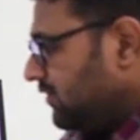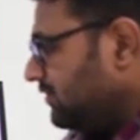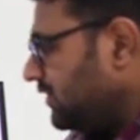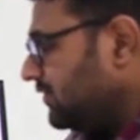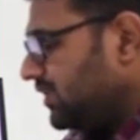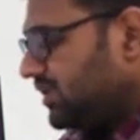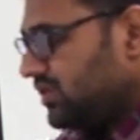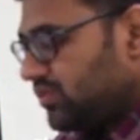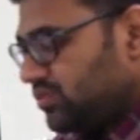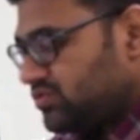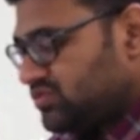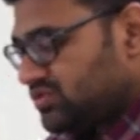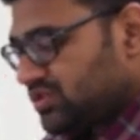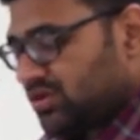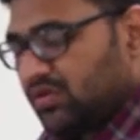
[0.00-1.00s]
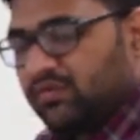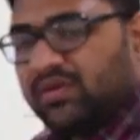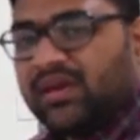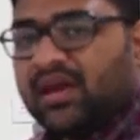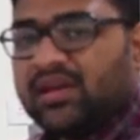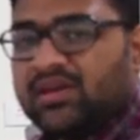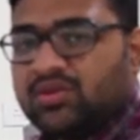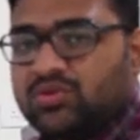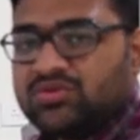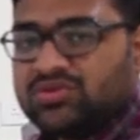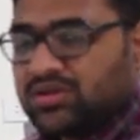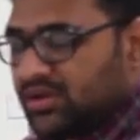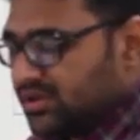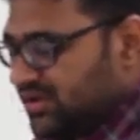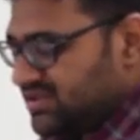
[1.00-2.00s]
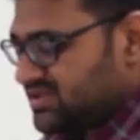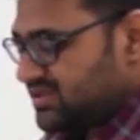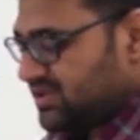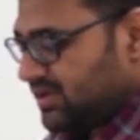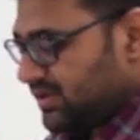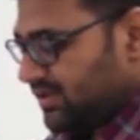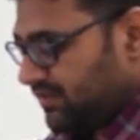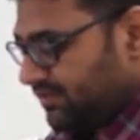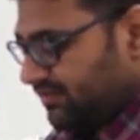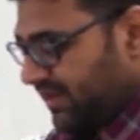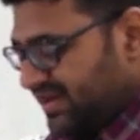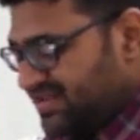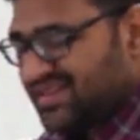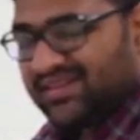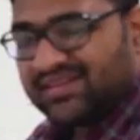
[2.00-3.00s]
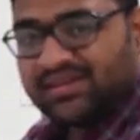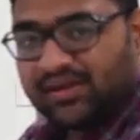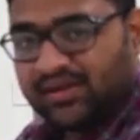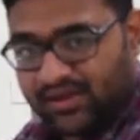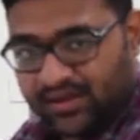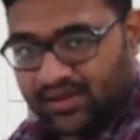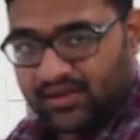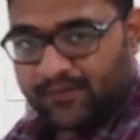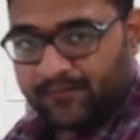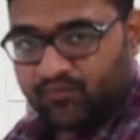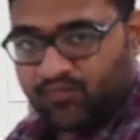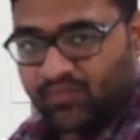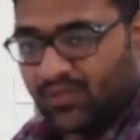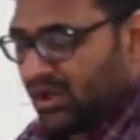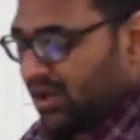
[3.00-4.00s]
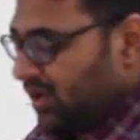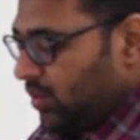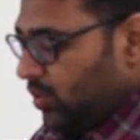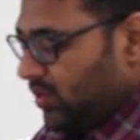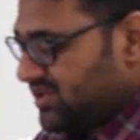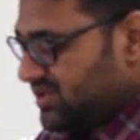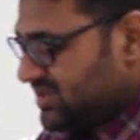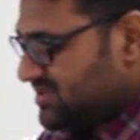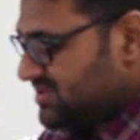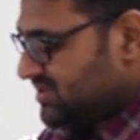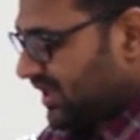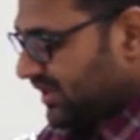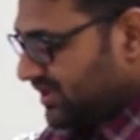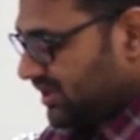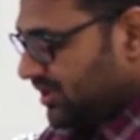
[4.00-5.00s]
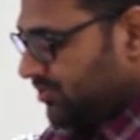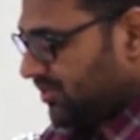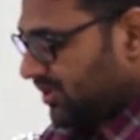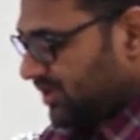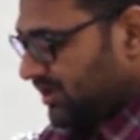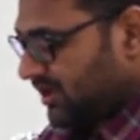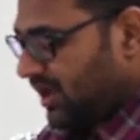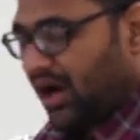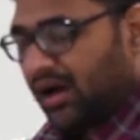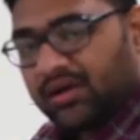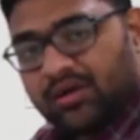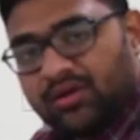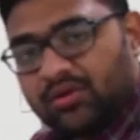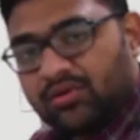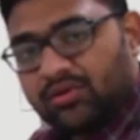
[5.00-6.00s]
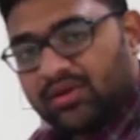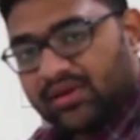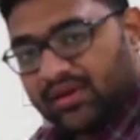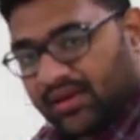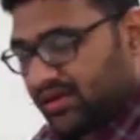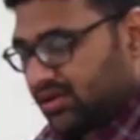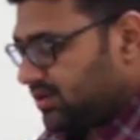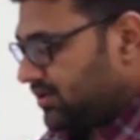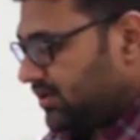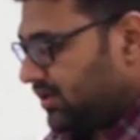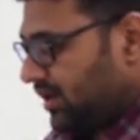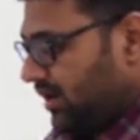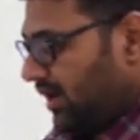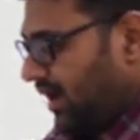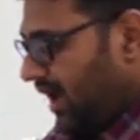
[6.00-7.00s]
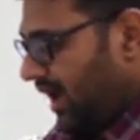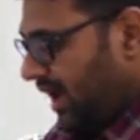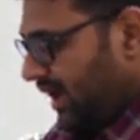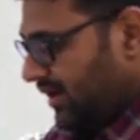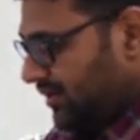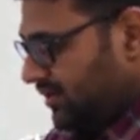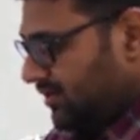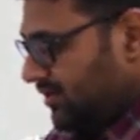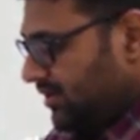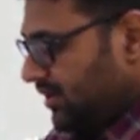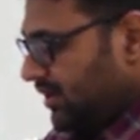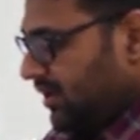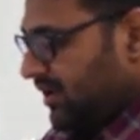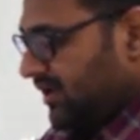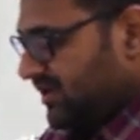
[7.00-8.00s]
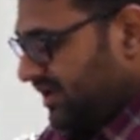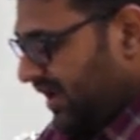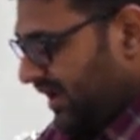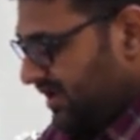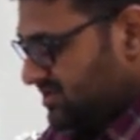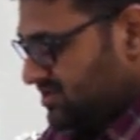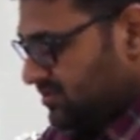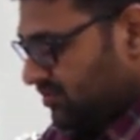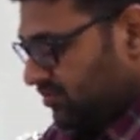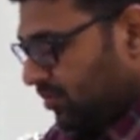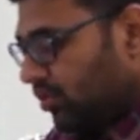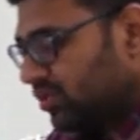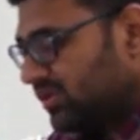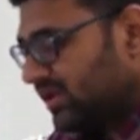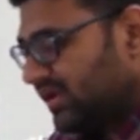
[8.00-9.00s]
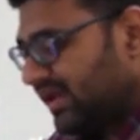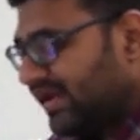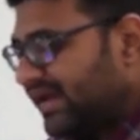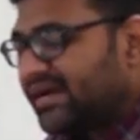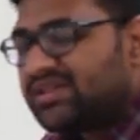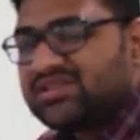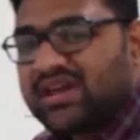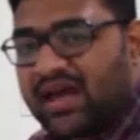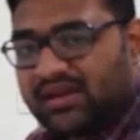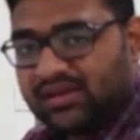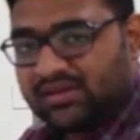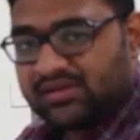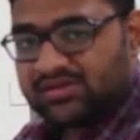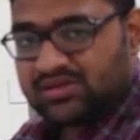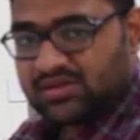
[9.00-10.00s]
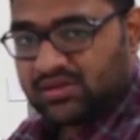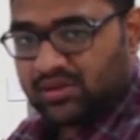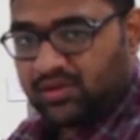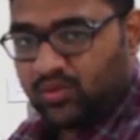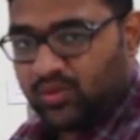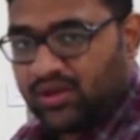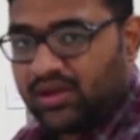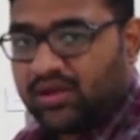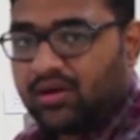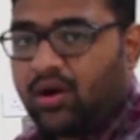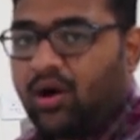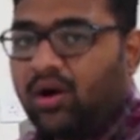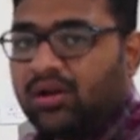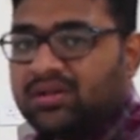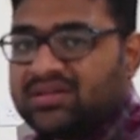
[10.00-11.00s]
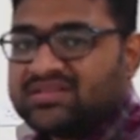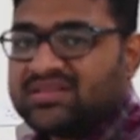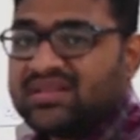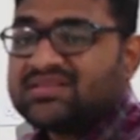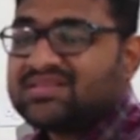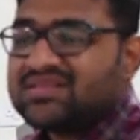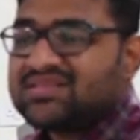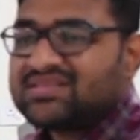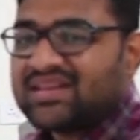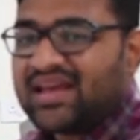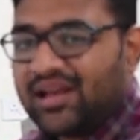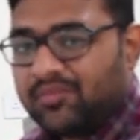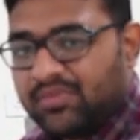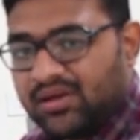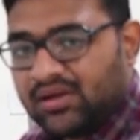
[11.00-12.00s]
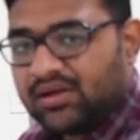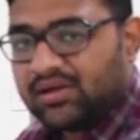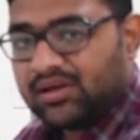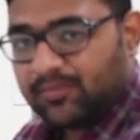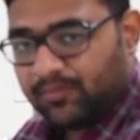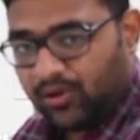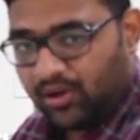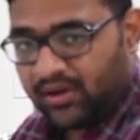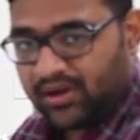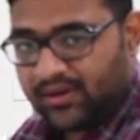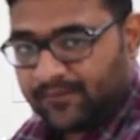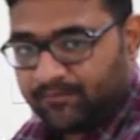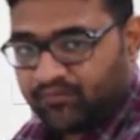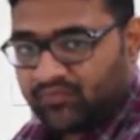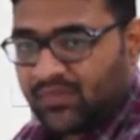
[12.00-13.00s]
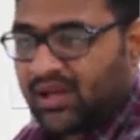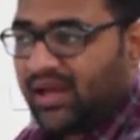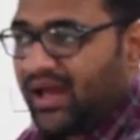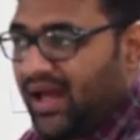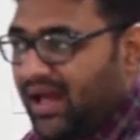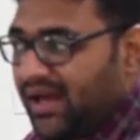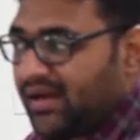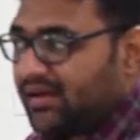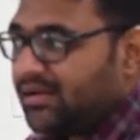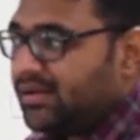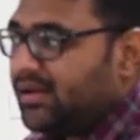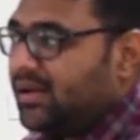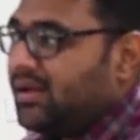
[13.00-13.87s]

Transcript: we can use this MySignal Kit, which is nothing but an Arduino kit, and it has more than 8 channels where all the sensors can be deployed and